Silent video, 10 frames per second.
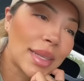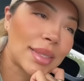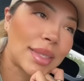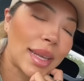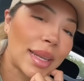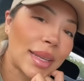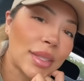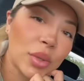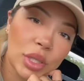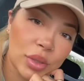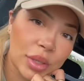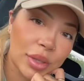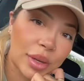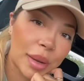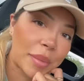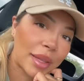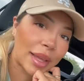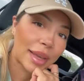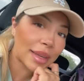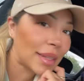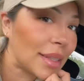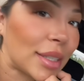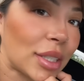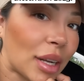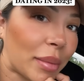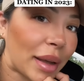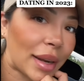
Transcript: dating in 2023 be like, let's talk about